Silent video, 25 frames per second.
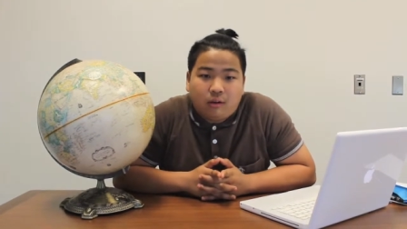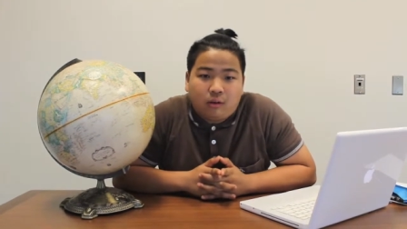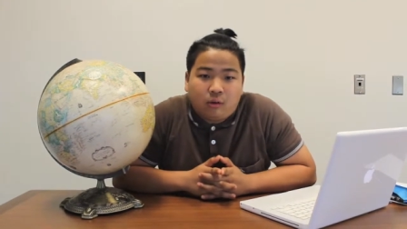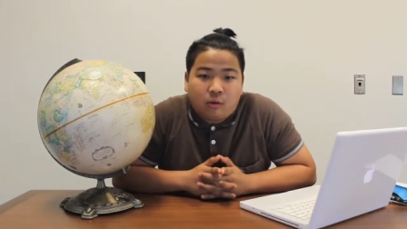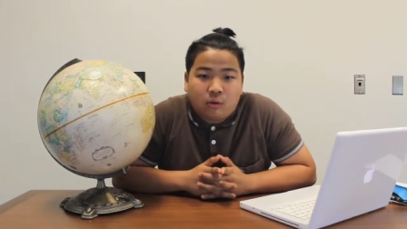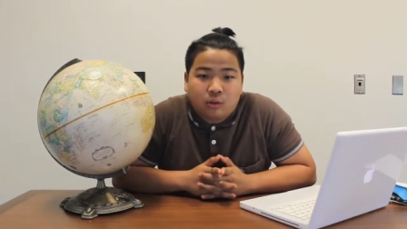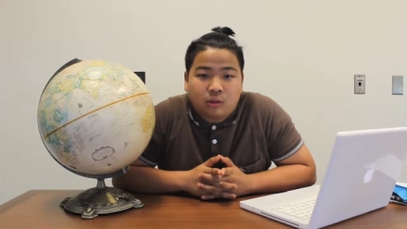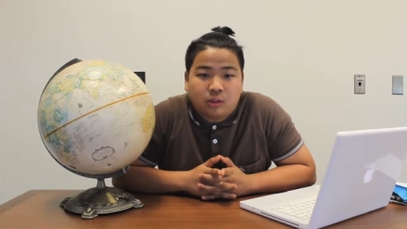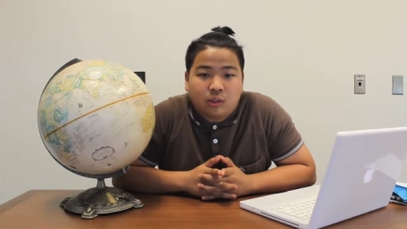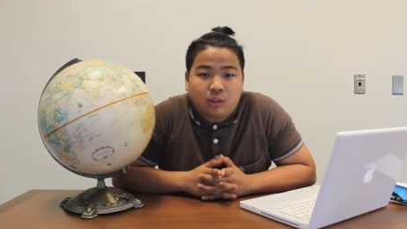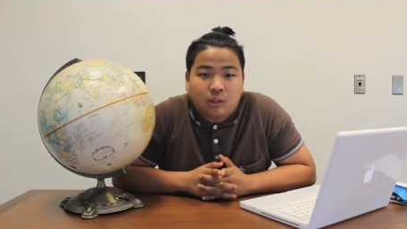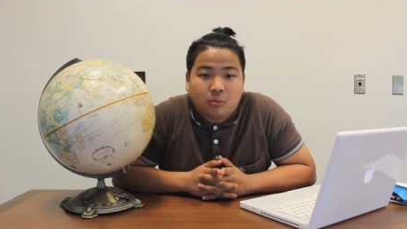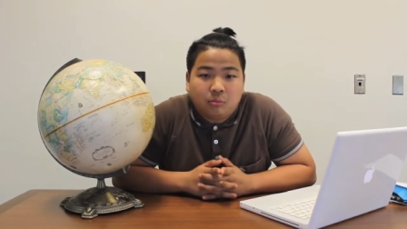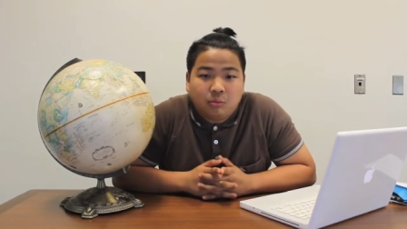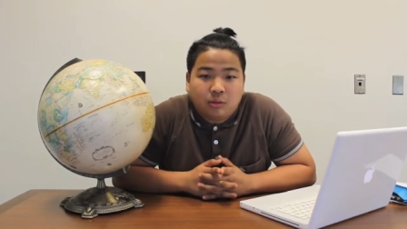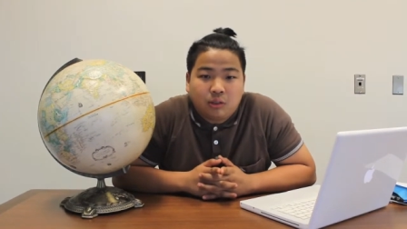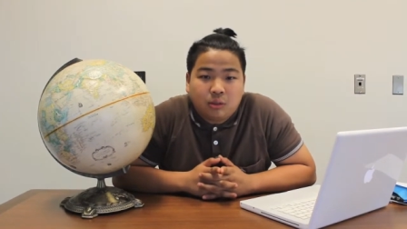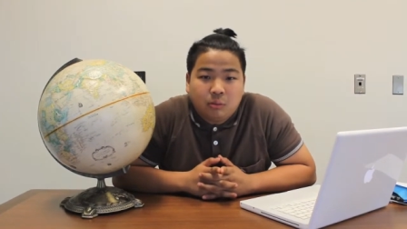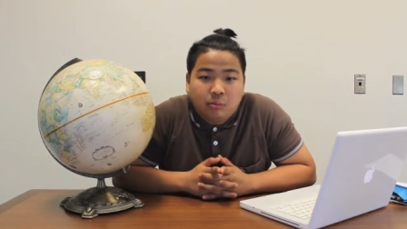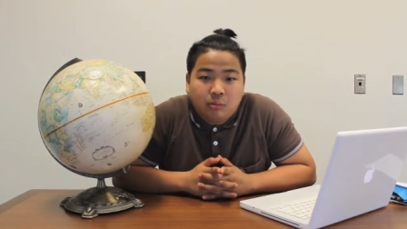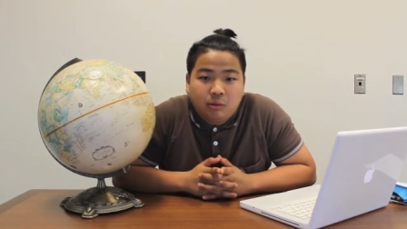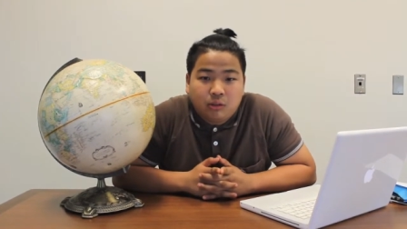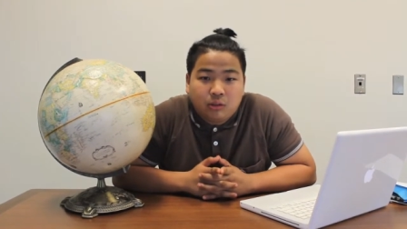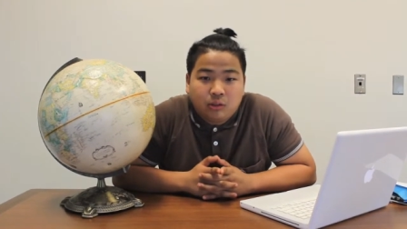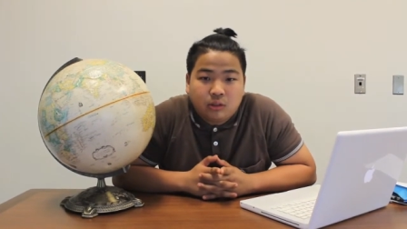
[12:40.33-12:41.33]
or some
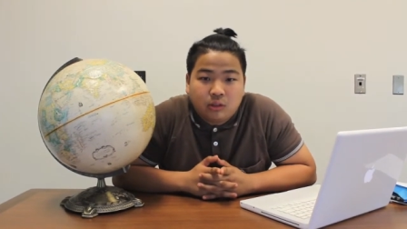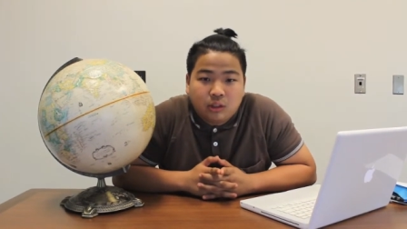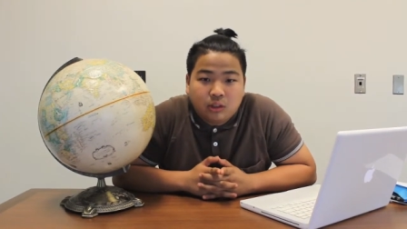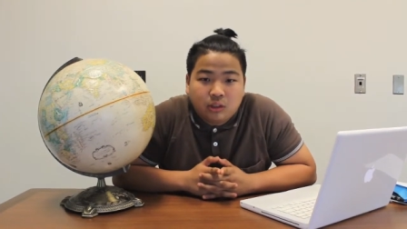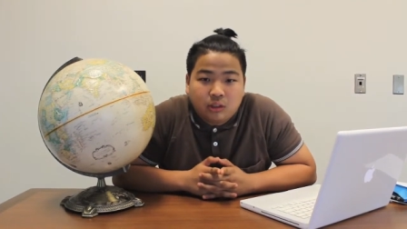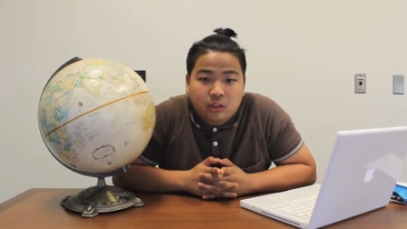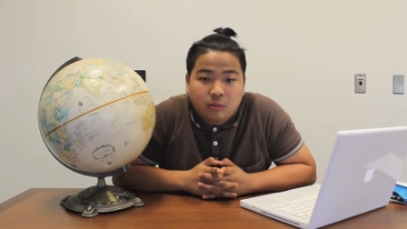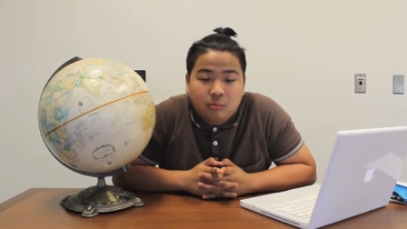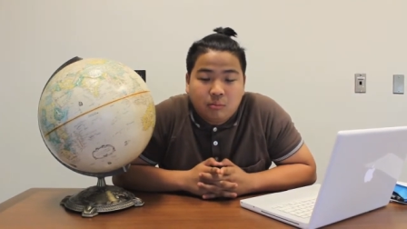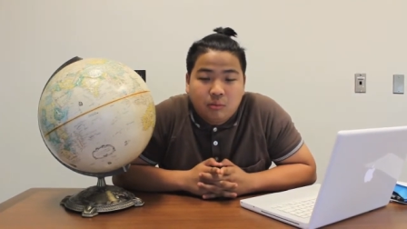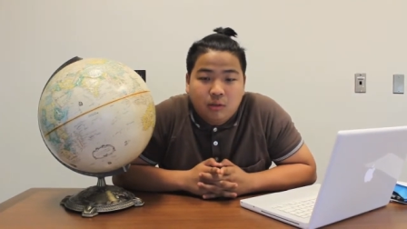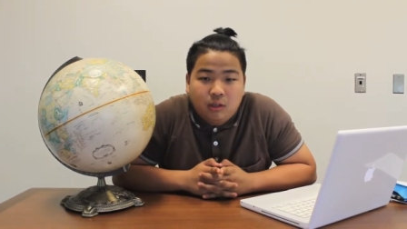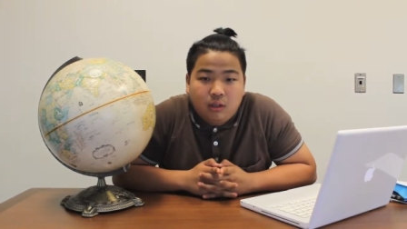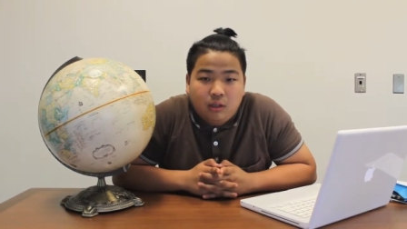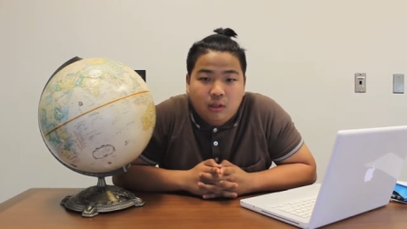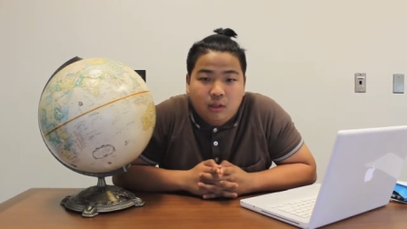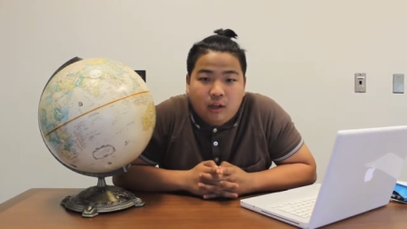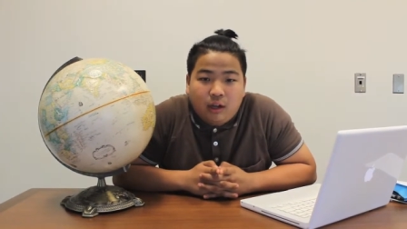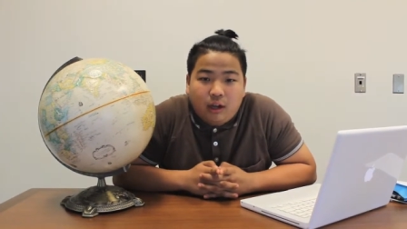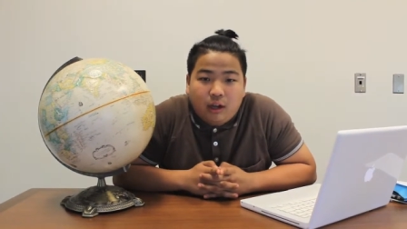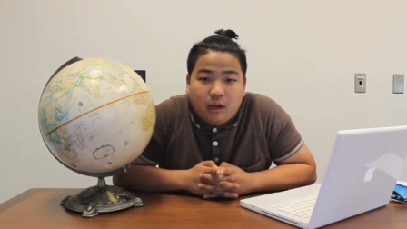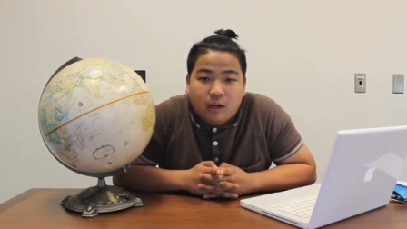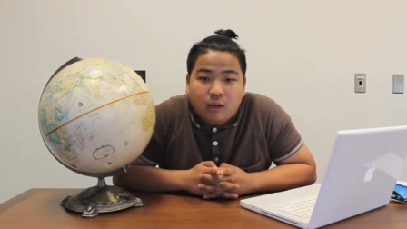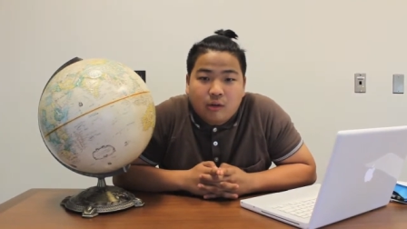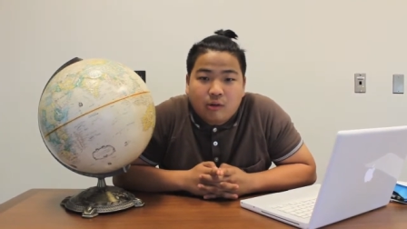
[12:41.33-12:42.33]
similar system,
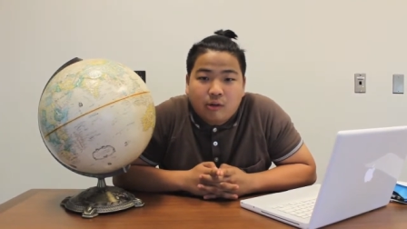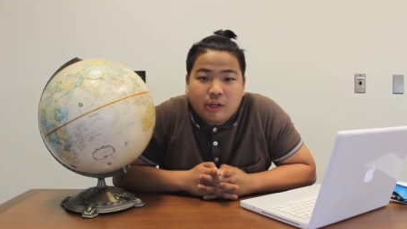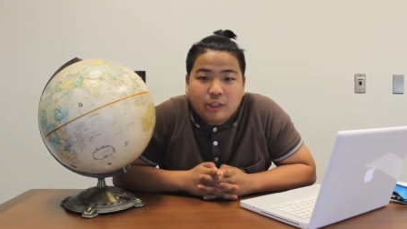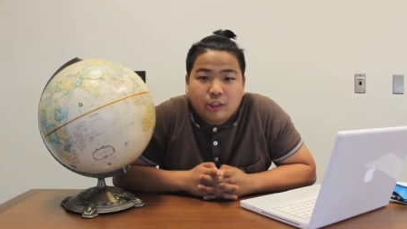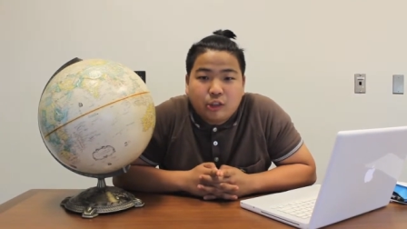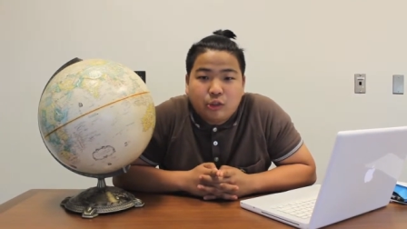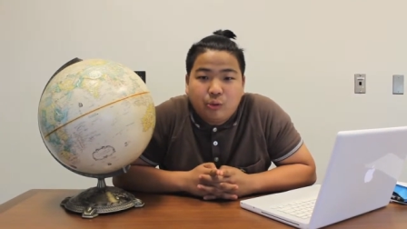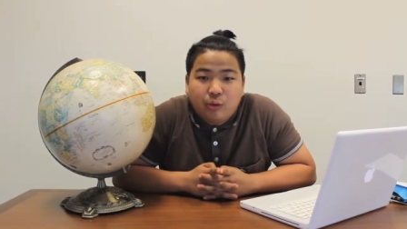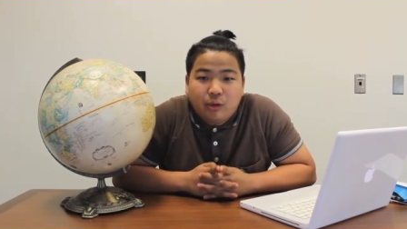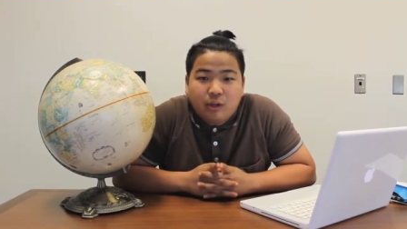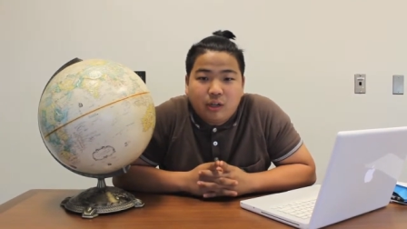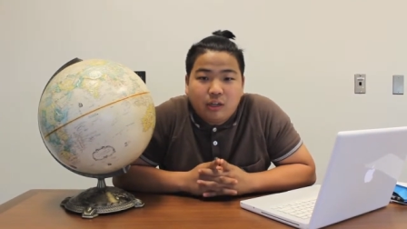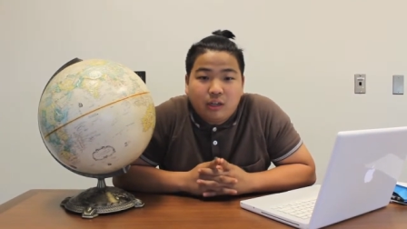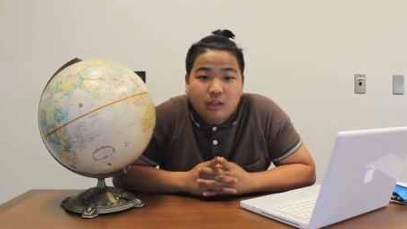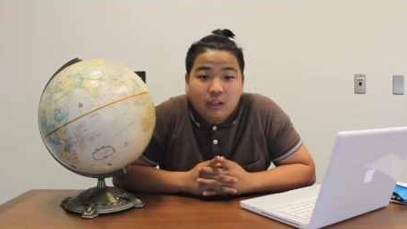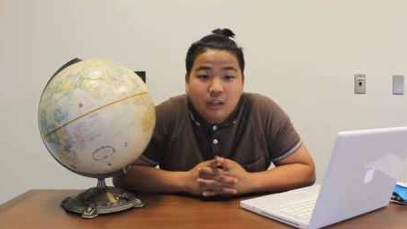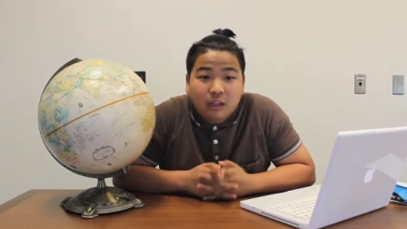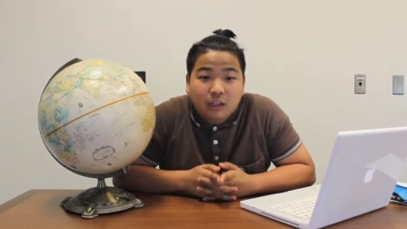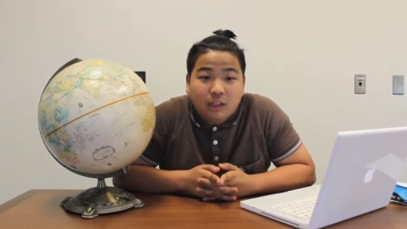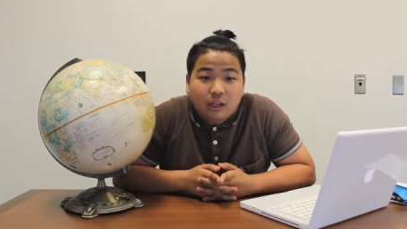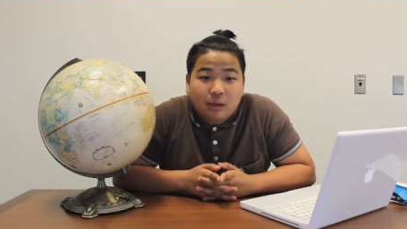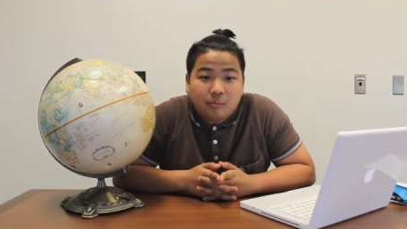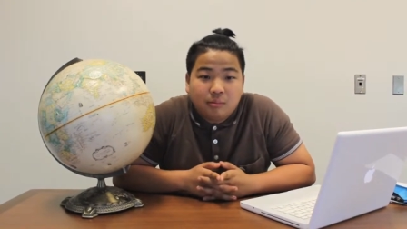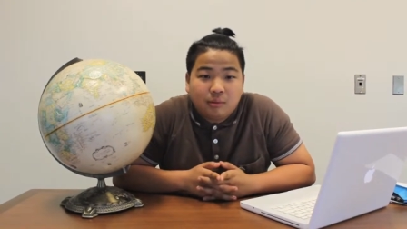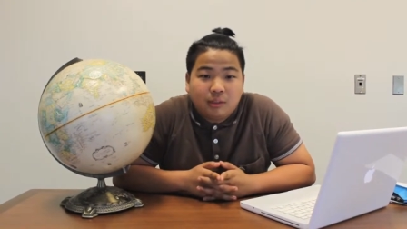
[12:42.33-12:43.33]
a graduated
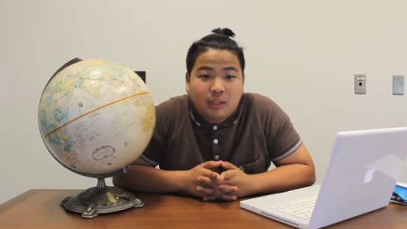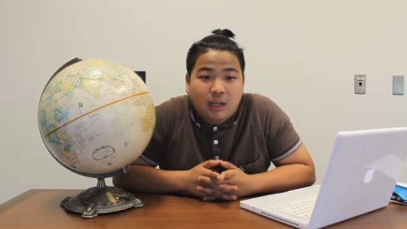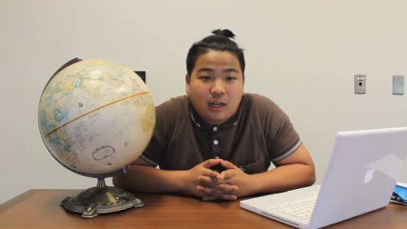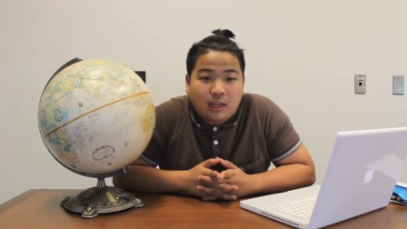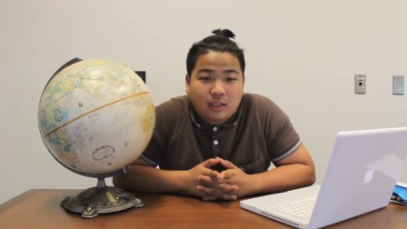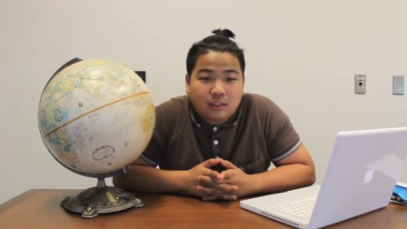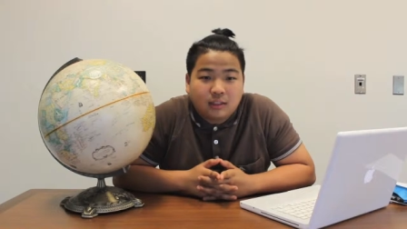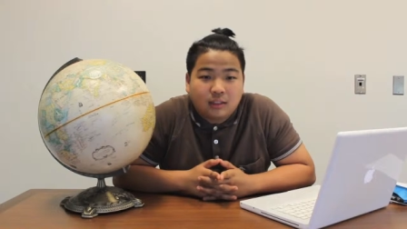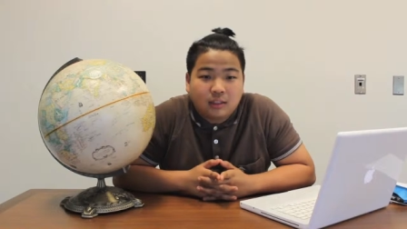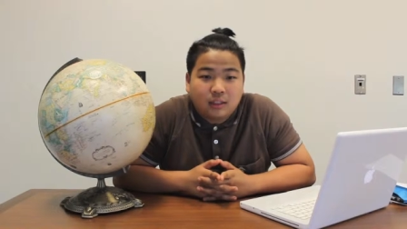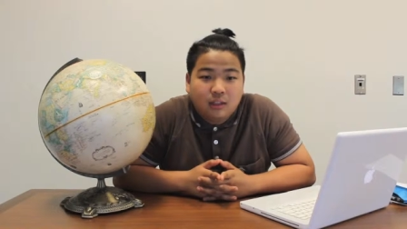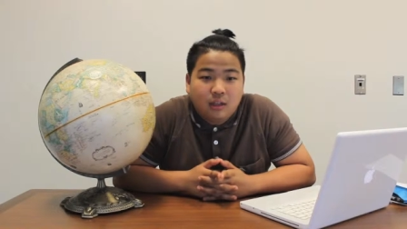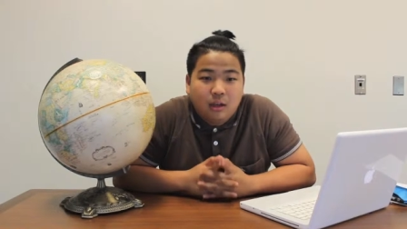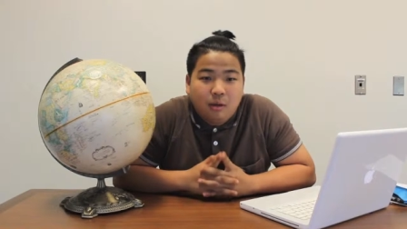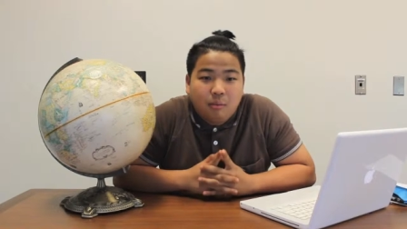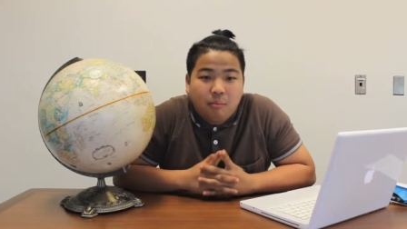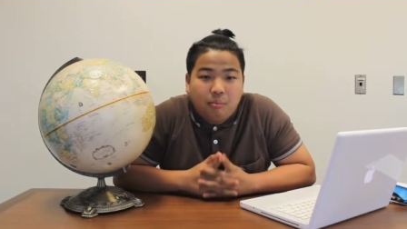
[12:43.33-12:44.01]
income tax,